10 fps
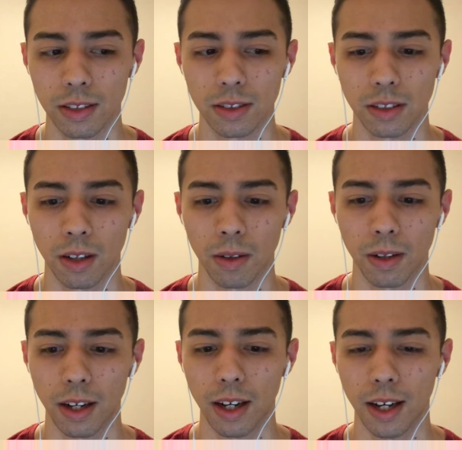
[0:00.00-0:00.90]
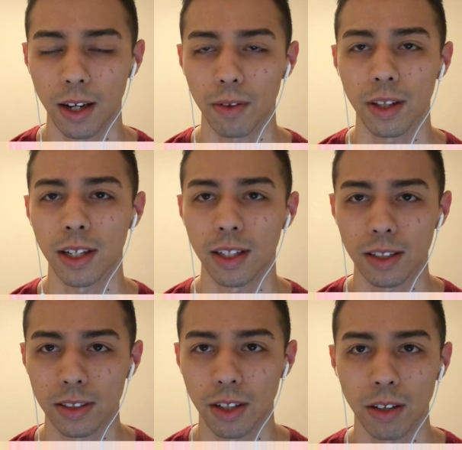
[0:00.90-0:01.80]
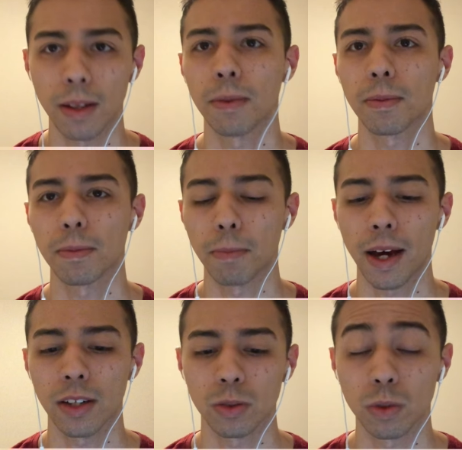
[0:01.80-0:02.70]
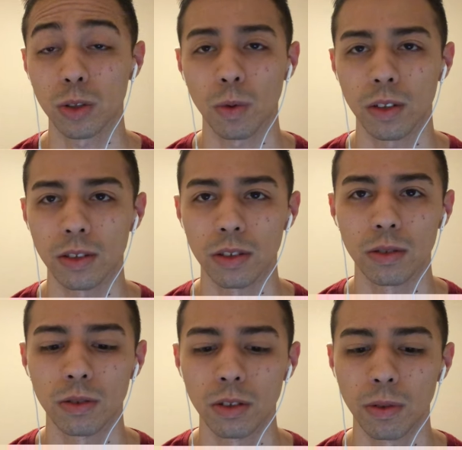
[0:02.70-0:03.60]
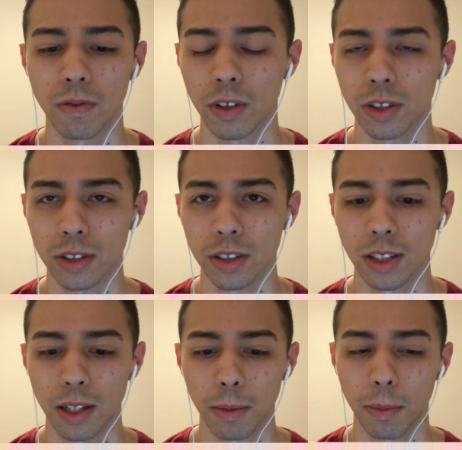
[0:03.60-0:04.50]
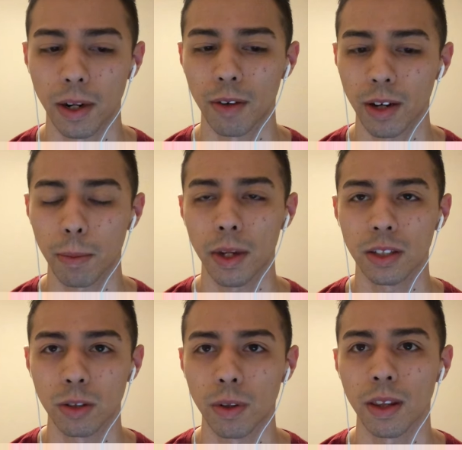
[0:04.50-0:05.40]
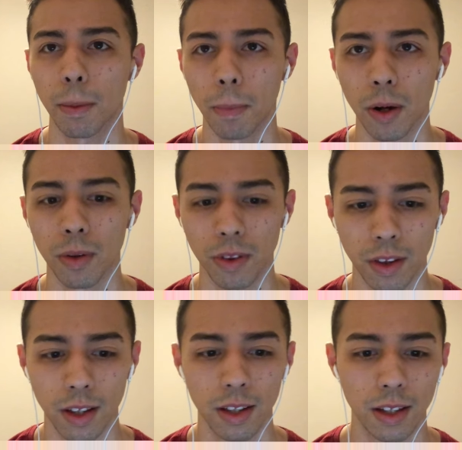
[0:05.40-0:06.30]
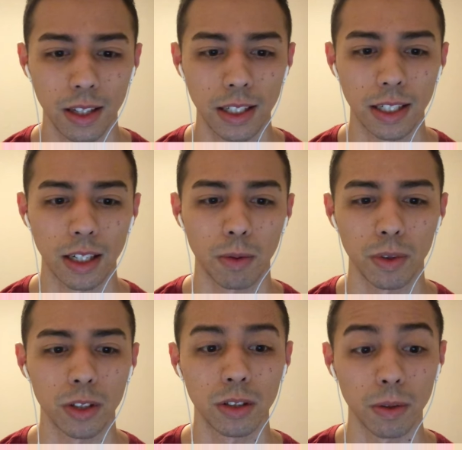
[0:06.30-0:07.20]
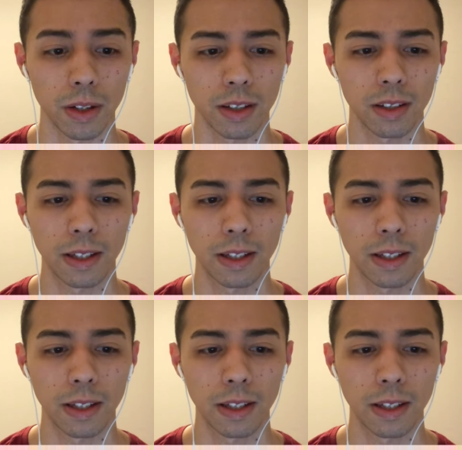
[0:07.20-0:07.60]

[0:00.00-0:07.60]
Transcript: So I don't think it necessarily matters which one you do first, but I recommend doing them both when you do it.